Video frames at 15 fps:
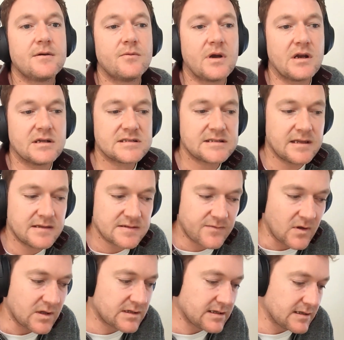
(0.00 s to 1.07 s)
we're going to see this
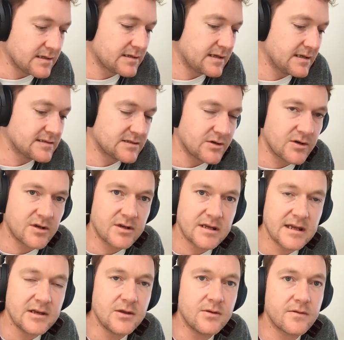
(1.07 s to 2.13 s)
volatility. It's going to
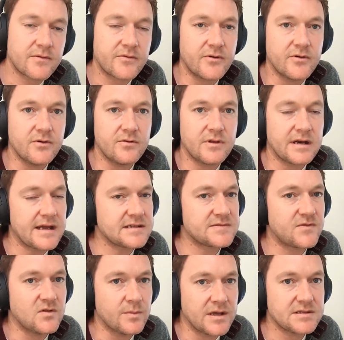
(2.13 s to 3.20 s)
continue through the next
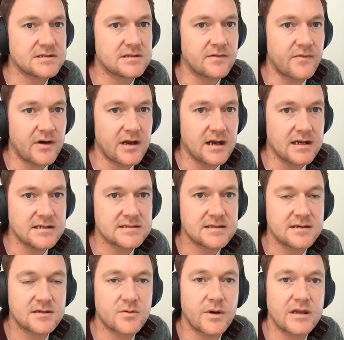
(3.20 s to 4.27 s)
few months, at the very least,
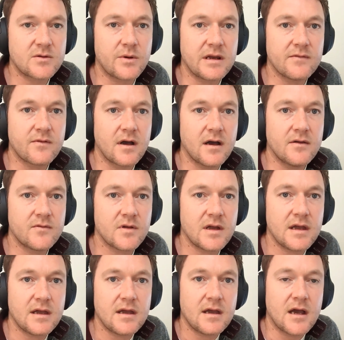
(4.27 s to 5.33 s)
into 2025,
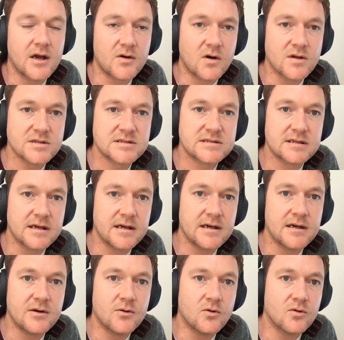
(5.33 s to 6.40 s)
across
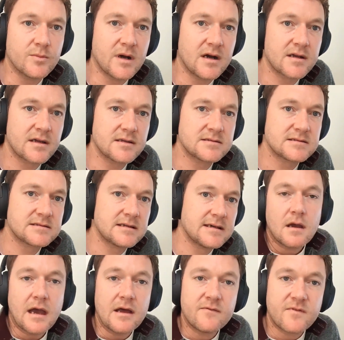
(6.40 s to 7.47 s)
all markets.
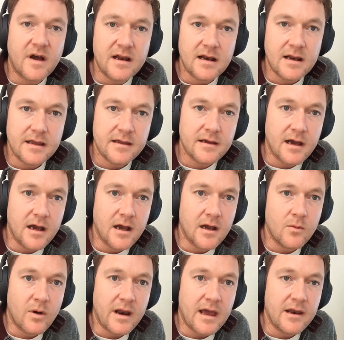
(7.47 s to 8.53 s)
And finally, I
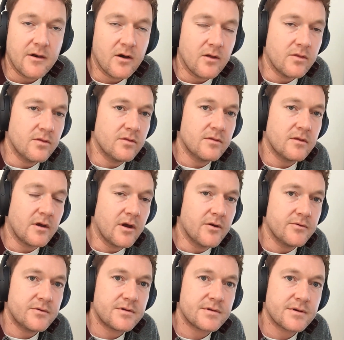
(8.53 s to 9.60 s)
want to end on the
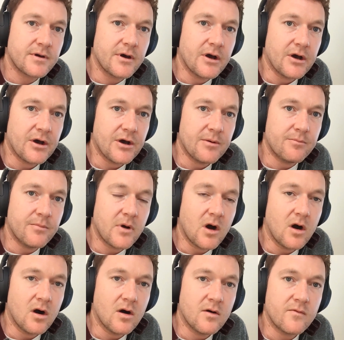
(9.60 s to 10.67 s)
note
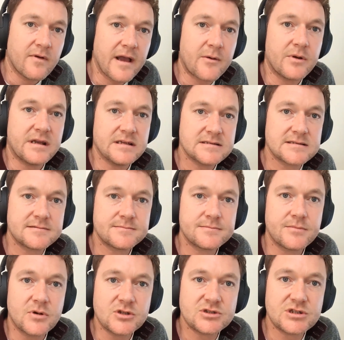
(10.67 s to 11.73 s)
of equities,
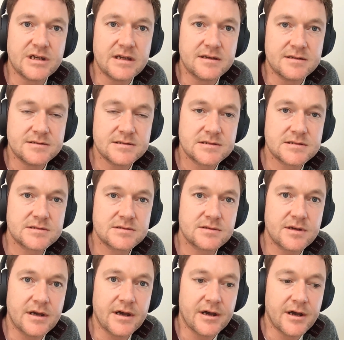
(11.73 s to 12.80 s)
which is
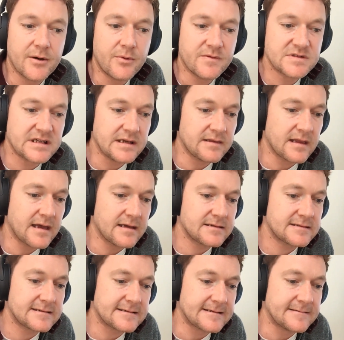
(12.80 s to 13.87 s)
we've seen
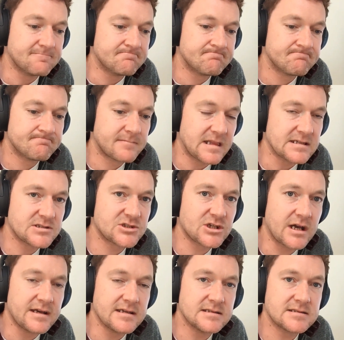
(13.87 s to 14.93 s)
that this
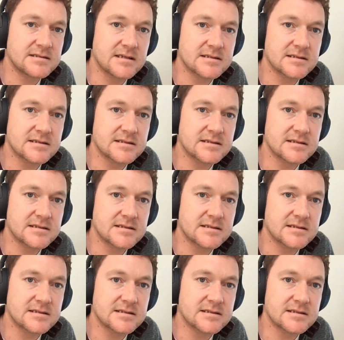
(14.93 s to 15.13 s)
Chinese